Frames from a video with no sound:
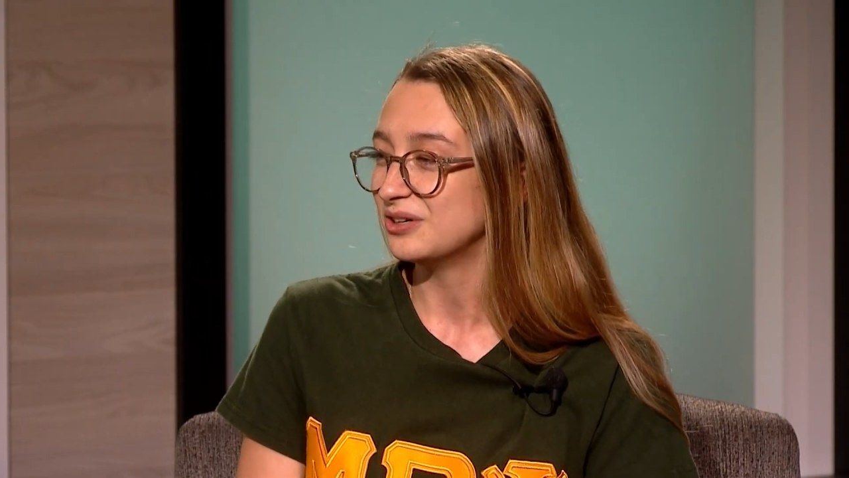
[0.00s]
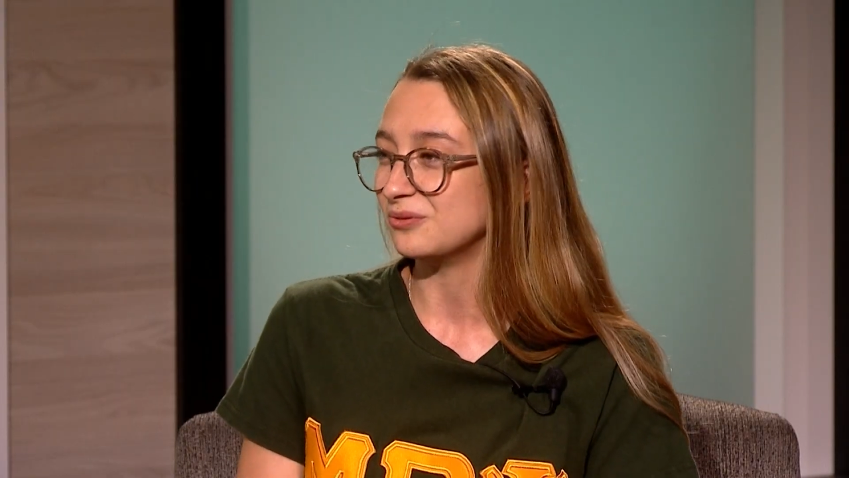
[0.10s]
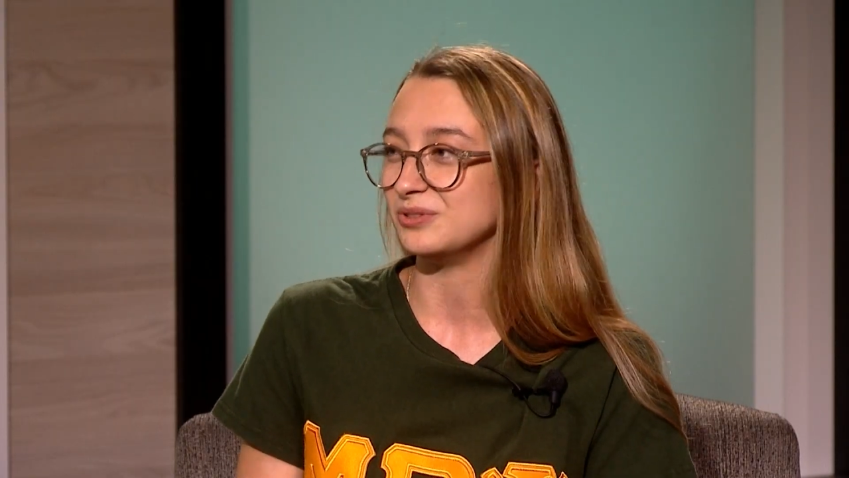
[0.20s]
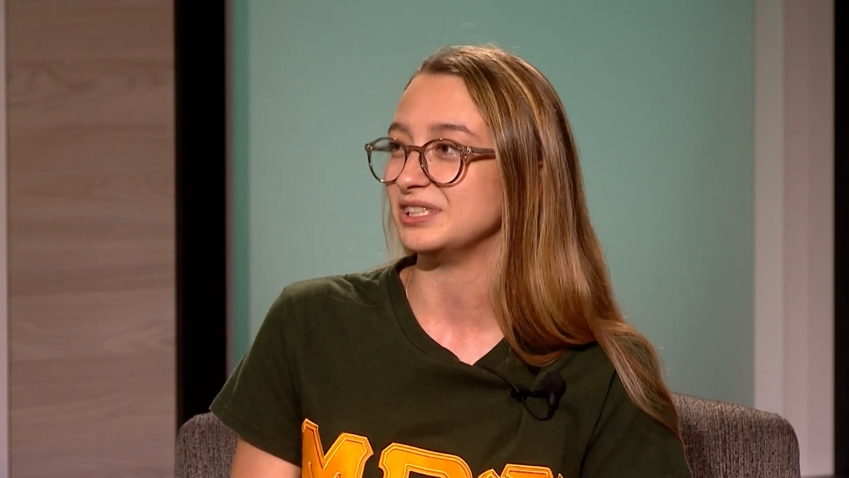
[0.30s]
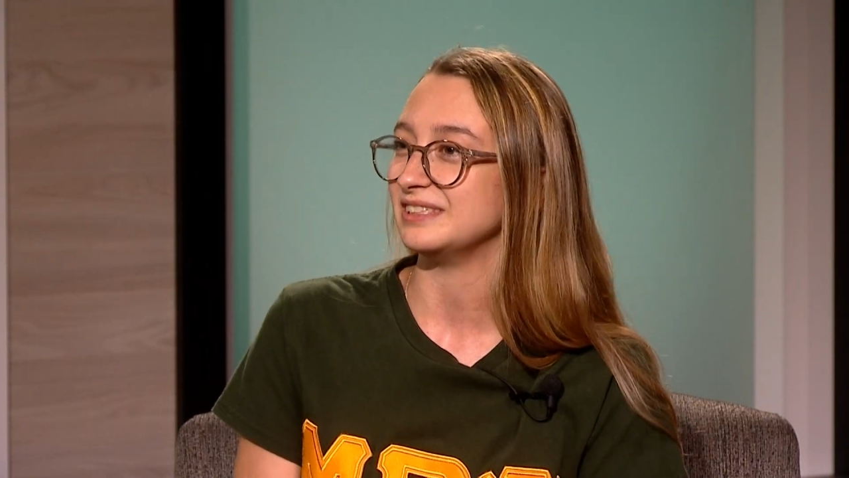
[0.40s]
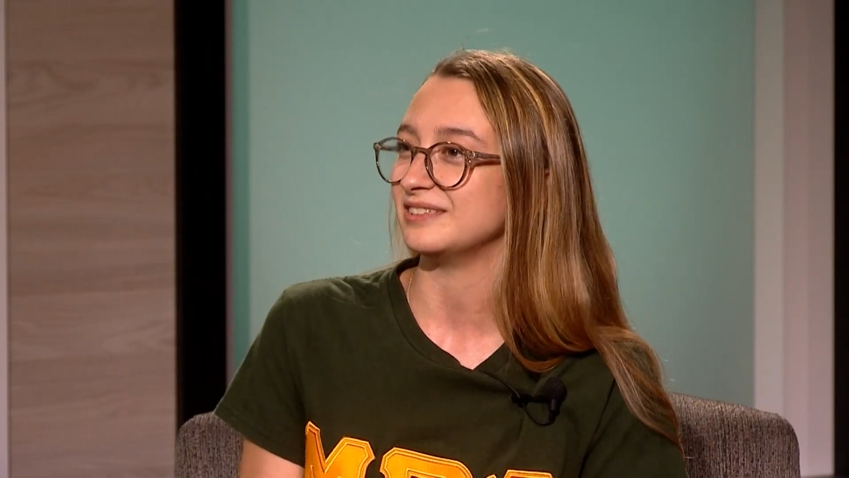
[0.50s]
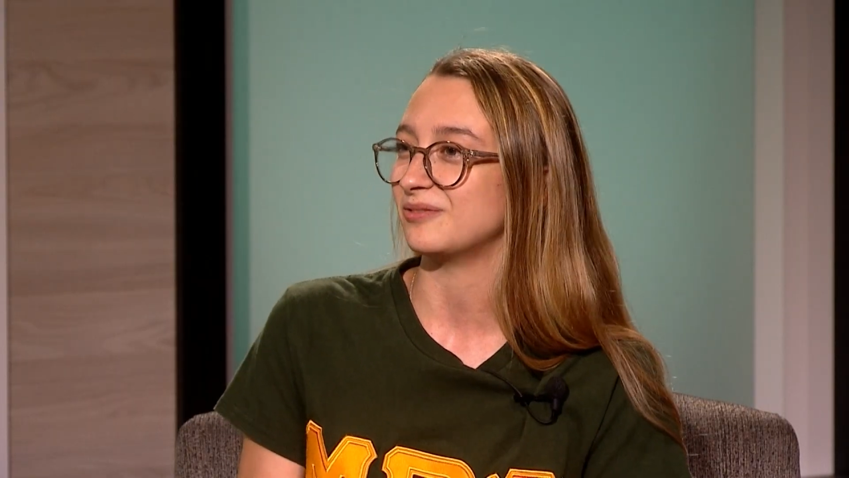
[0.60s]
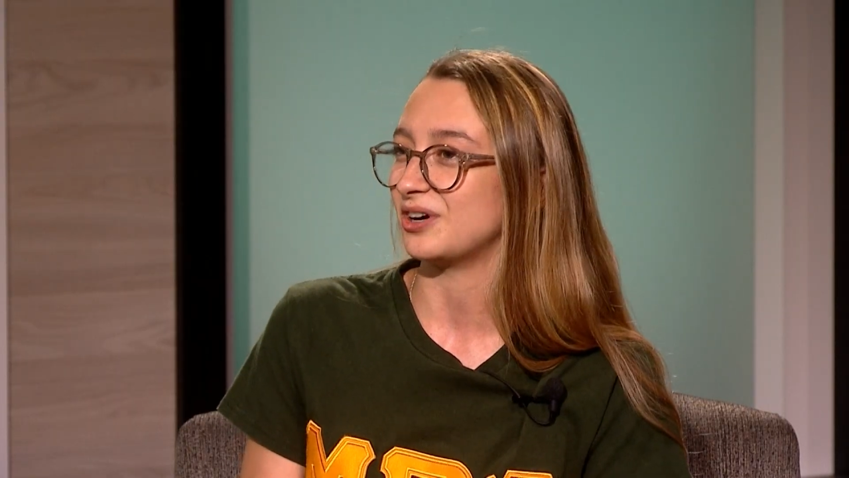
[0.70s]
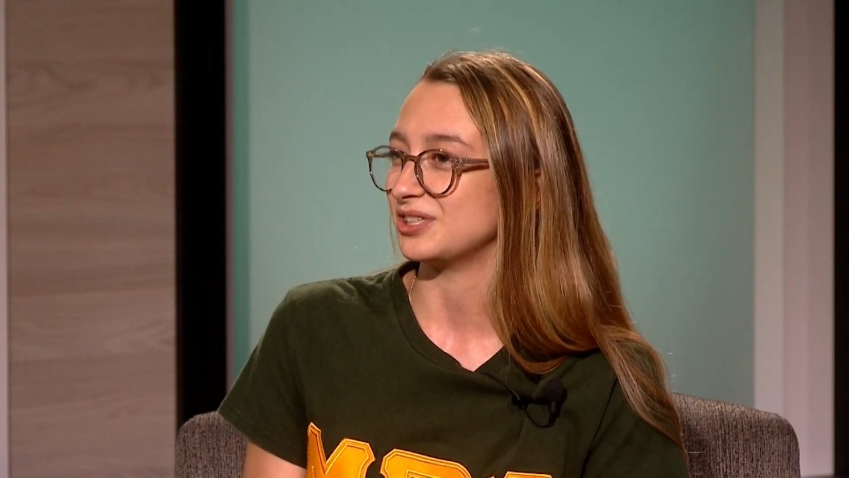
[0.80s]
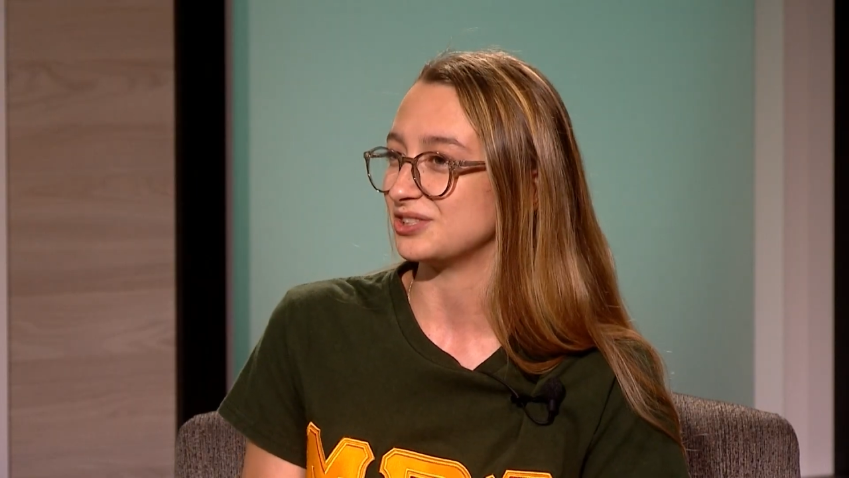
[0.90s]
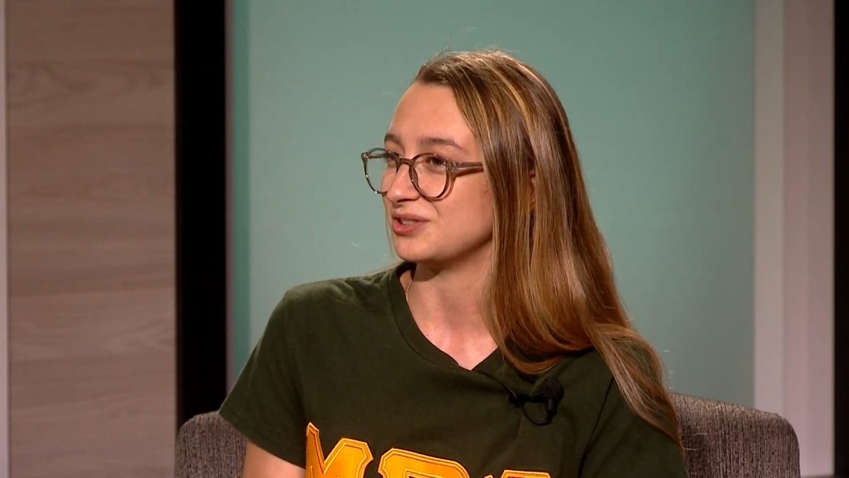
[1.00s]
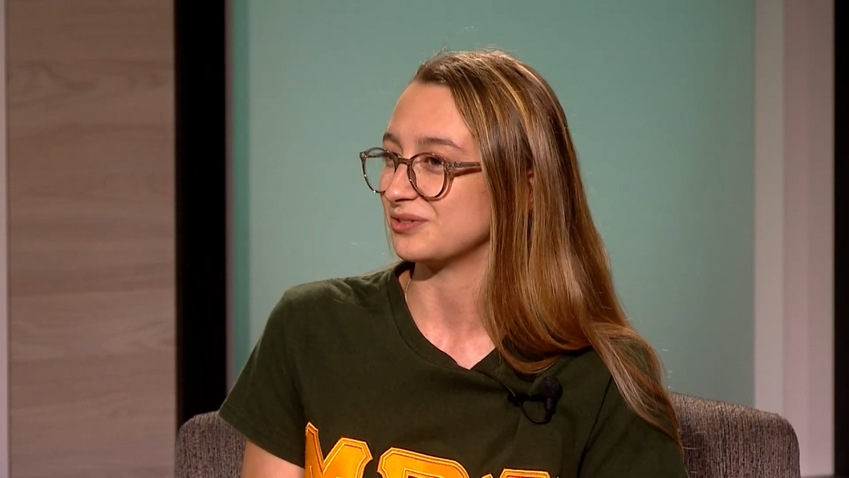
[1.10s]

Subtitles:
we want to do